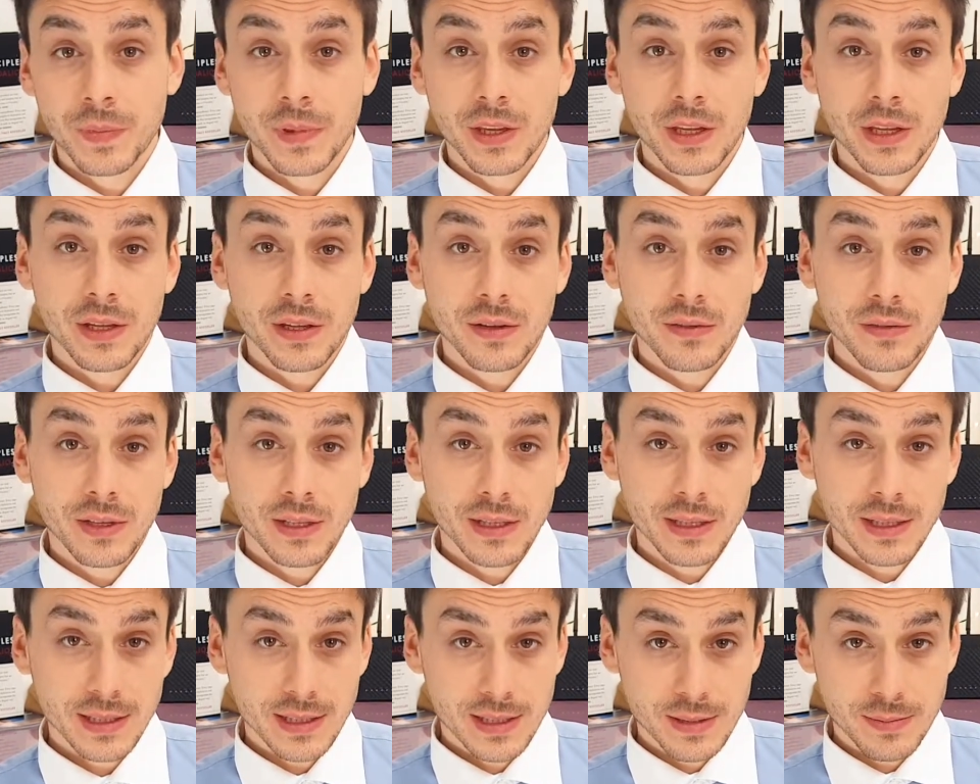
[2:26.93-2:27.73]
Even
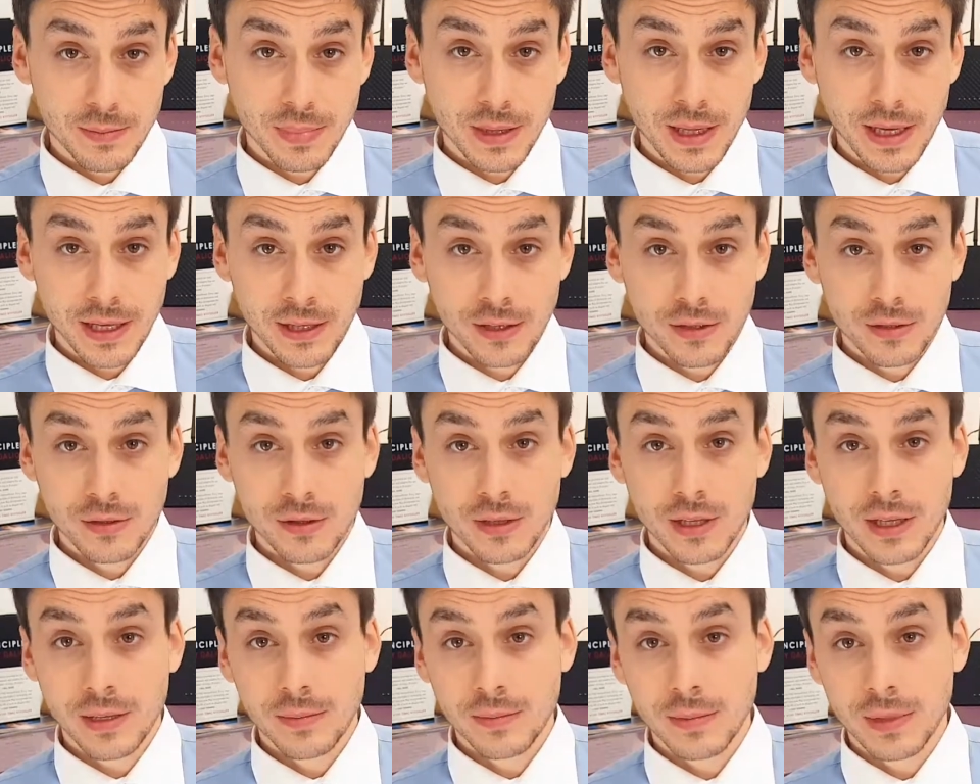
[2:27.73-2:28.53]
explain to
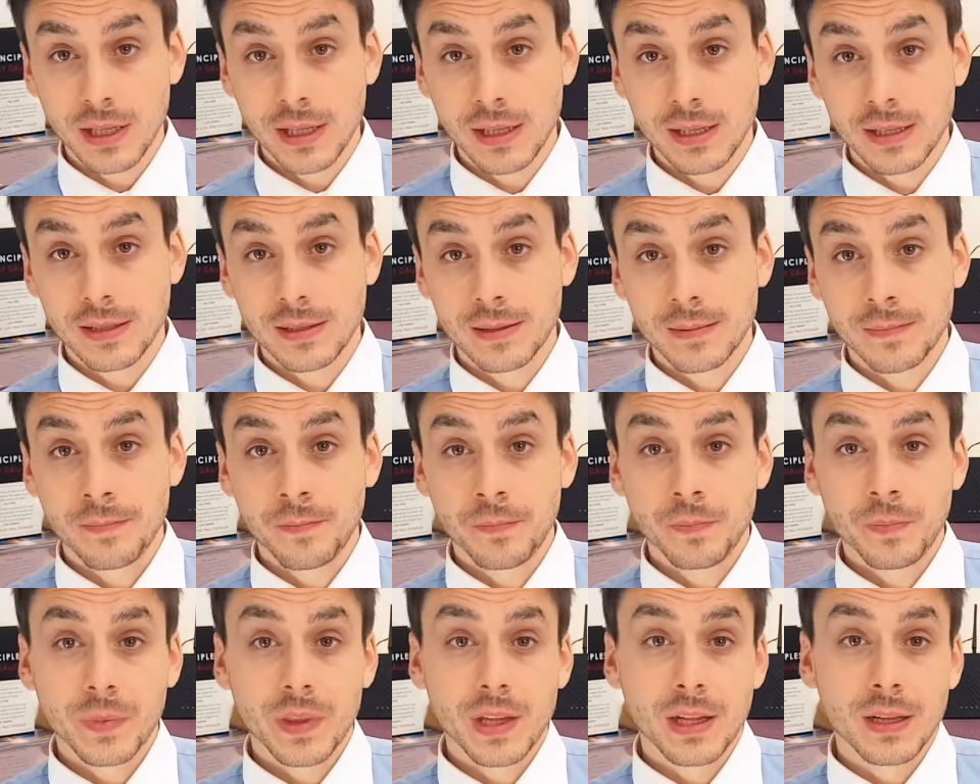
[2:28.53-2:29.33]
them that
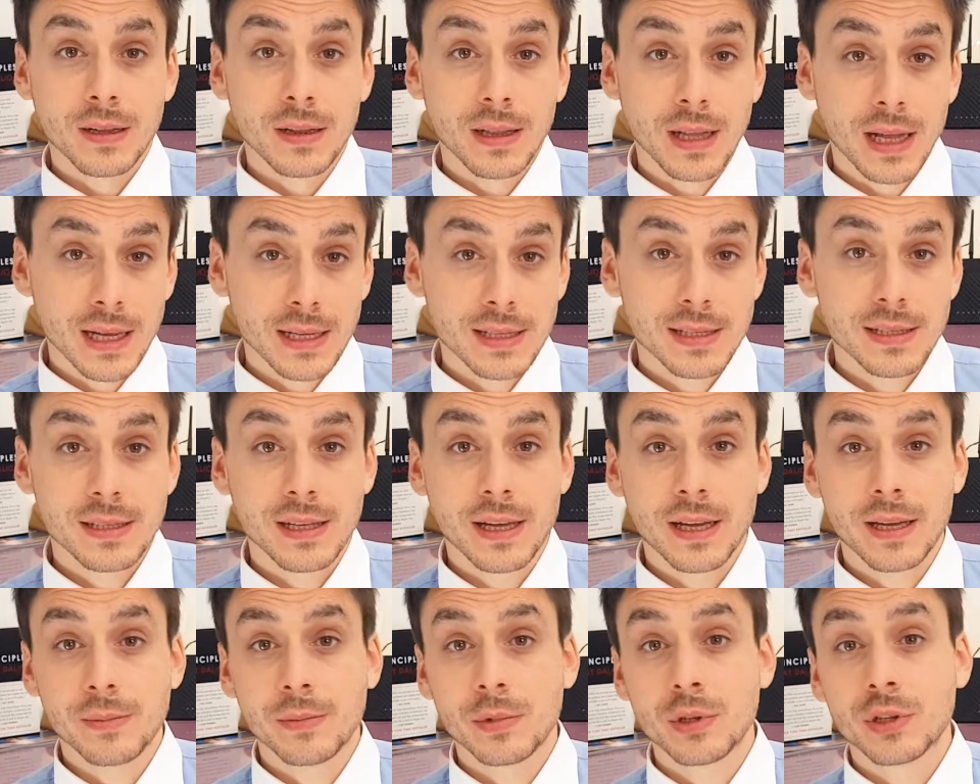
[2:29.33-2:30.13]
last
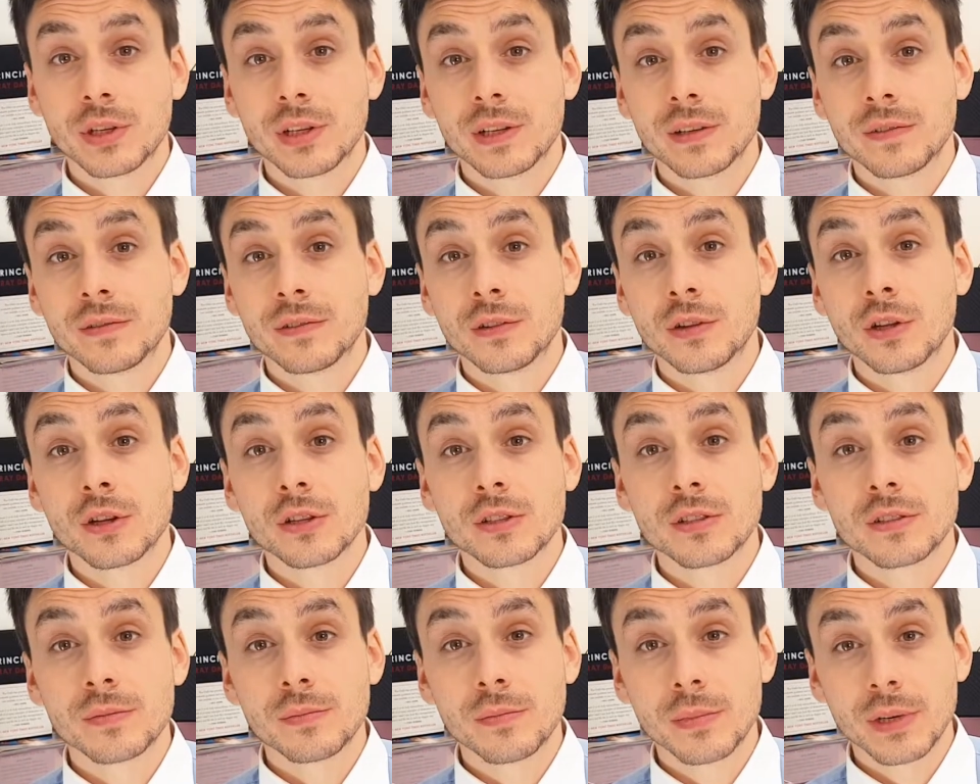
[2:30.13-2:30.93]
time you have
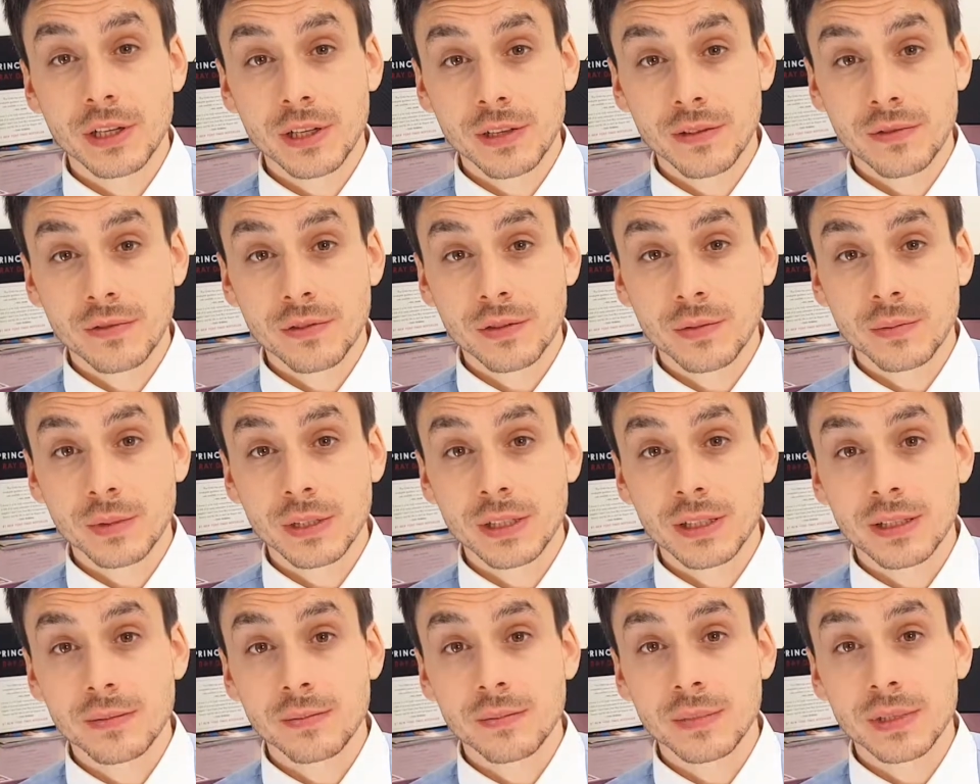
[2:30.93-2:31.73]
lost money from
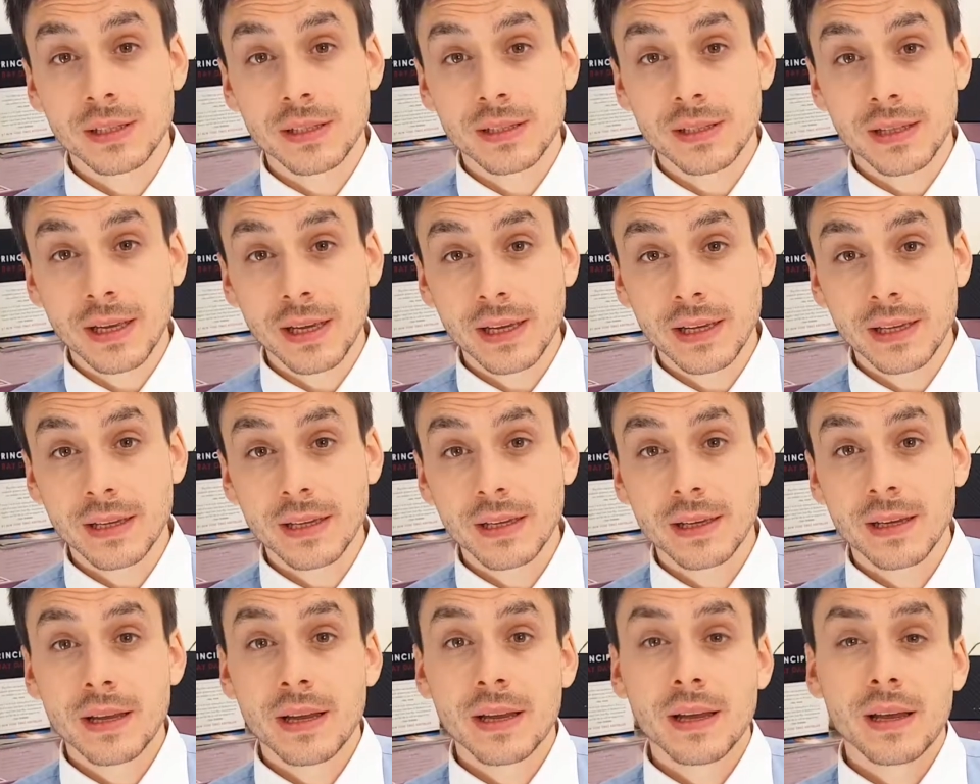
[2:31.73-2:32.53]
this mistake
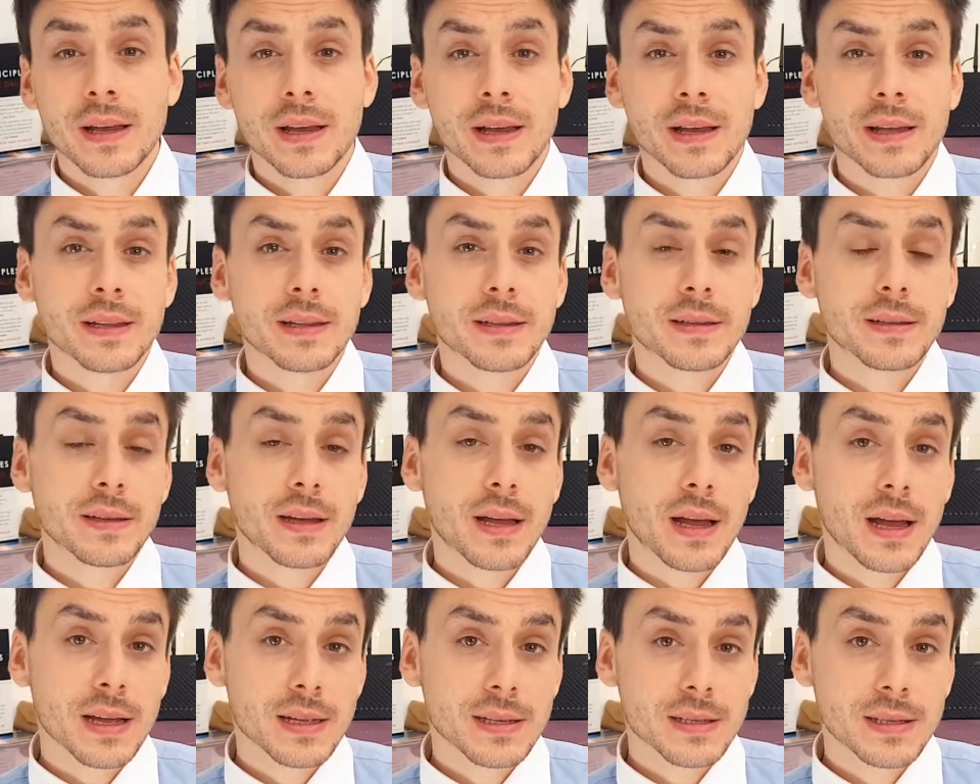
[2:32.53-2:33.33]
and
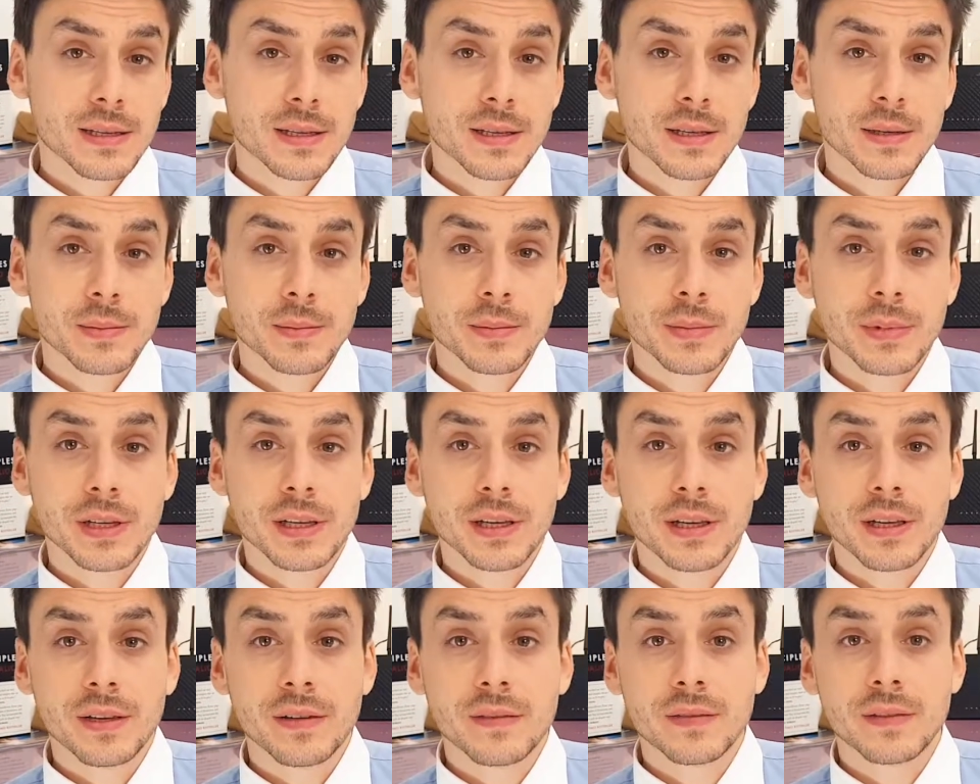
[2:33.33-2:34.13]
ask him
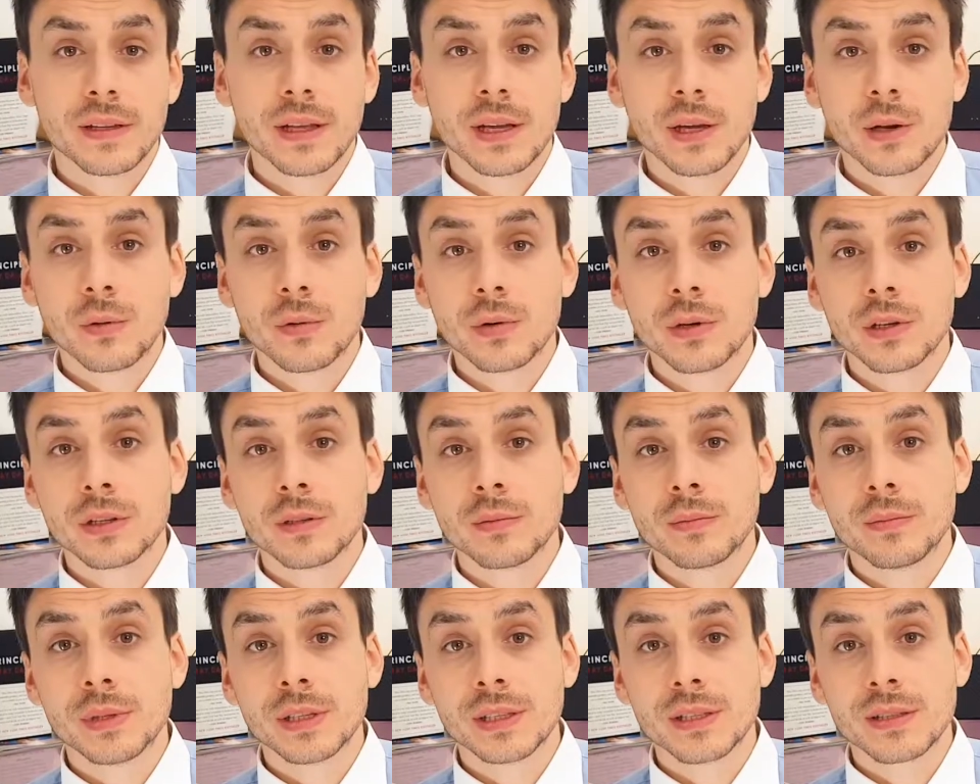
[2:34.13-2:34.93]
if they will
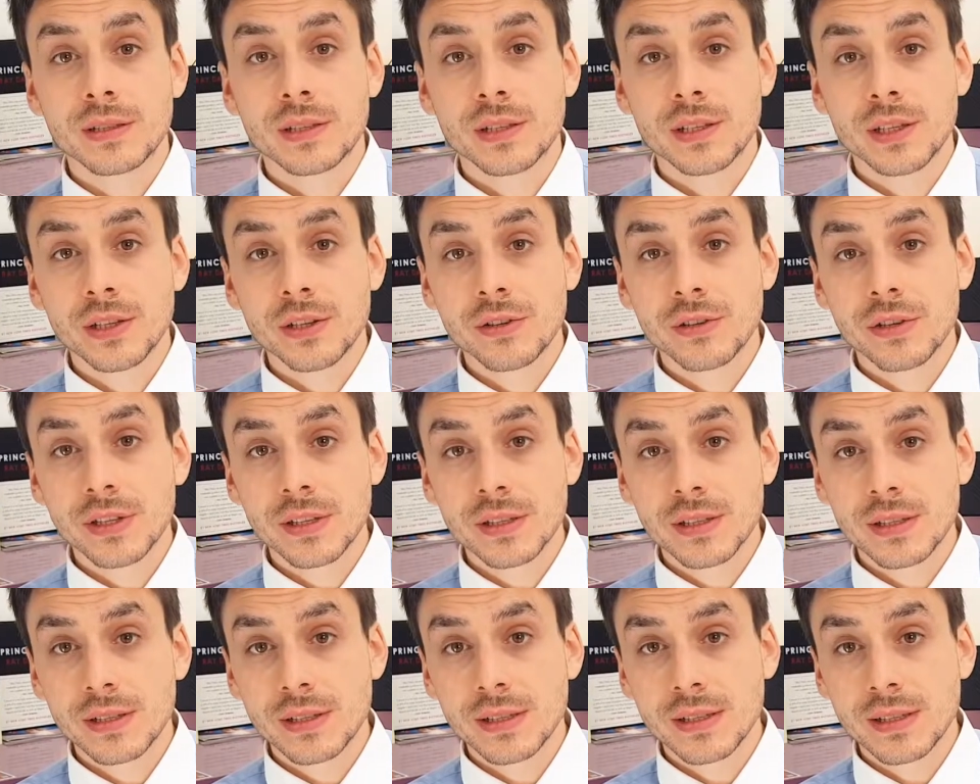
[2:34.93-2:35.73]
be serious
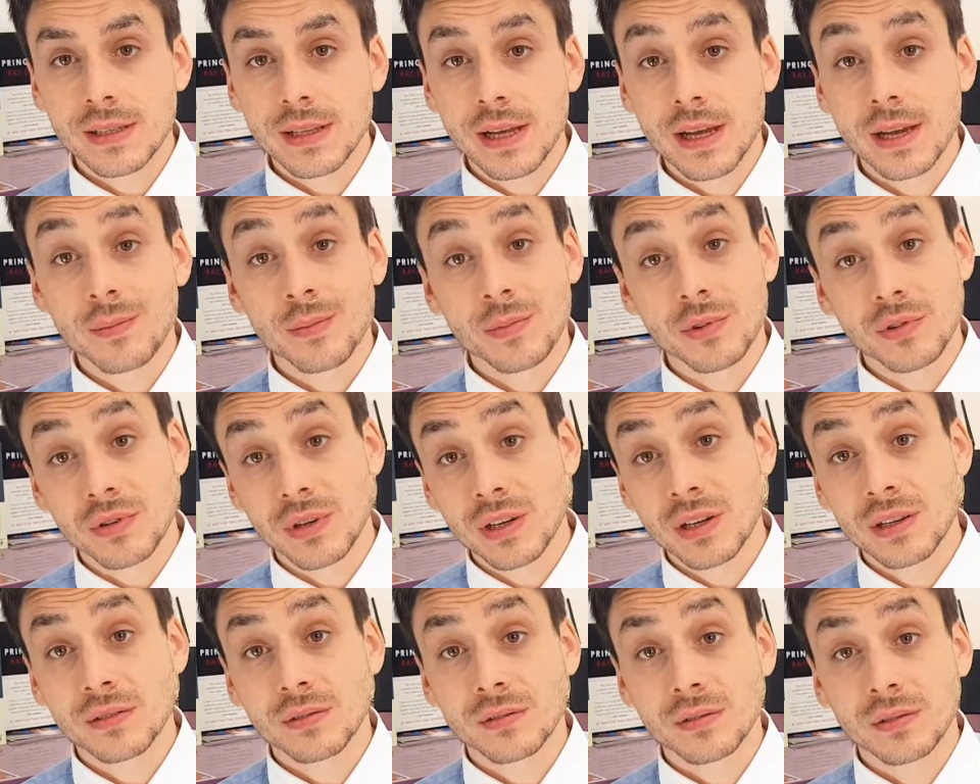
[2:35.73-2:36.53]
this time
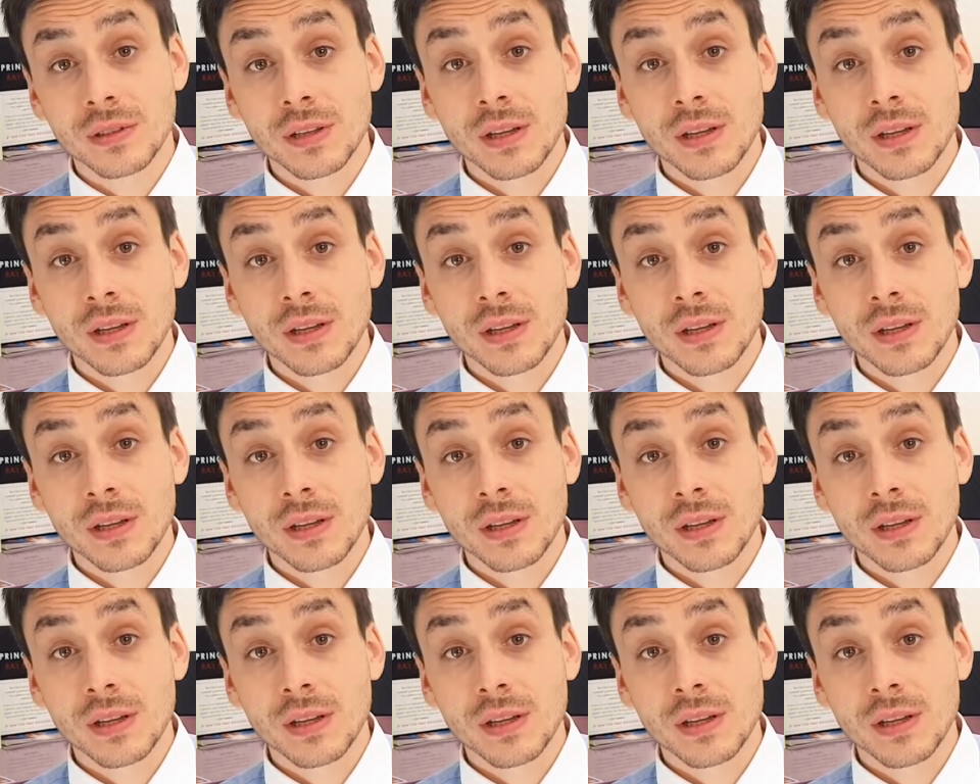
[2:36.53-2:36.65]
around.